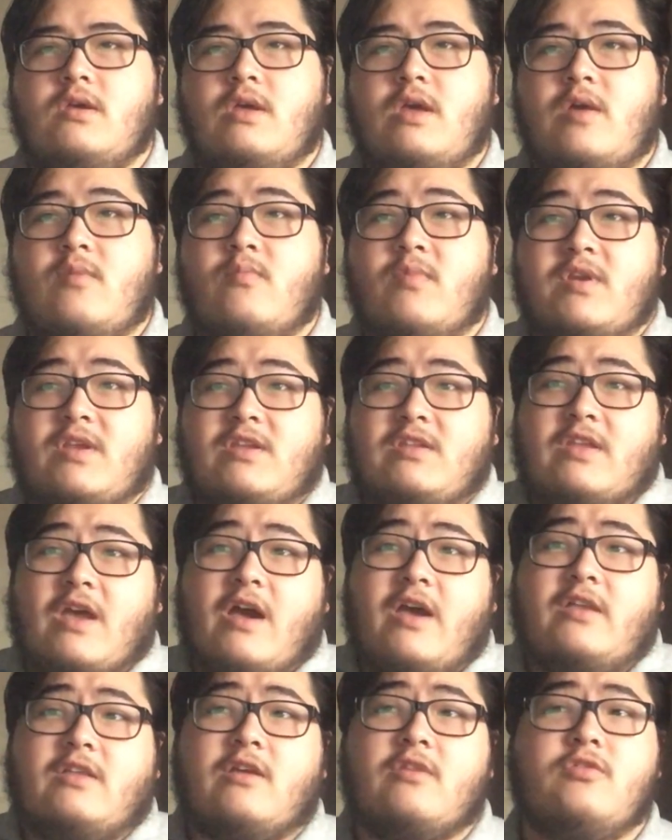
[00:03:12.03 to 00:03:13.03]
And when he
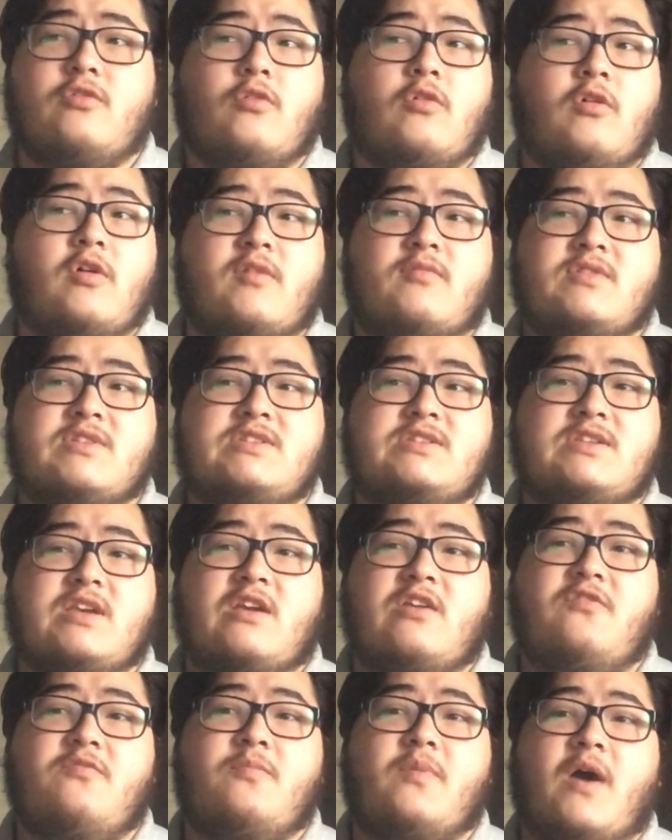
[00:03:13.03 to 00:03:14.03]
died, I thought it was
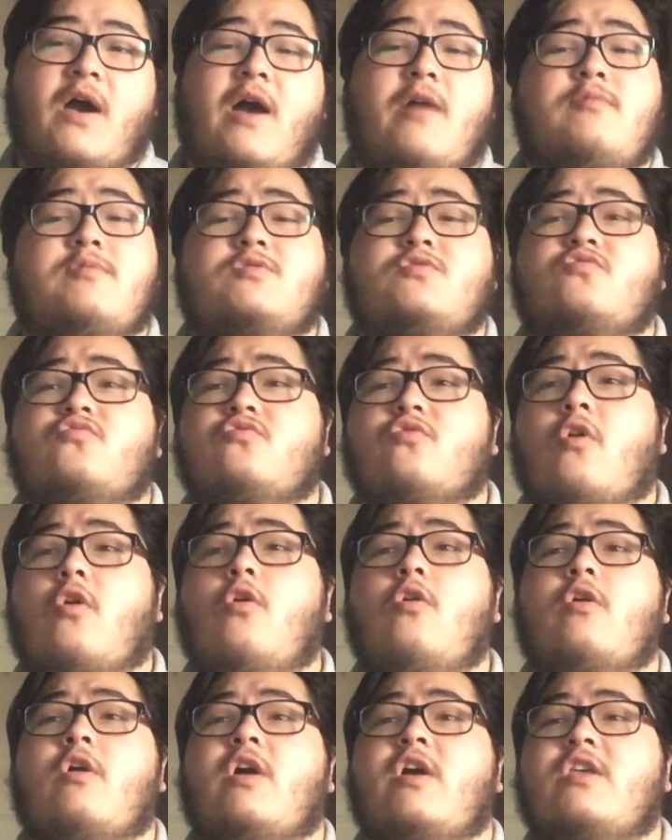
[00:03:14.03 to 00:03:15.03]
safe, but I was
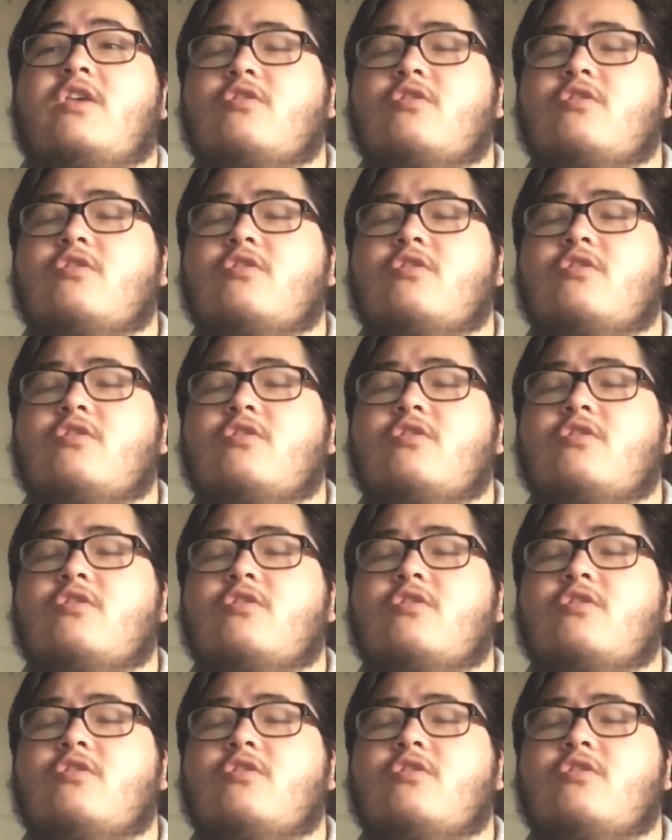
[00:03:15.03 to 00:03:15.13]
wrong.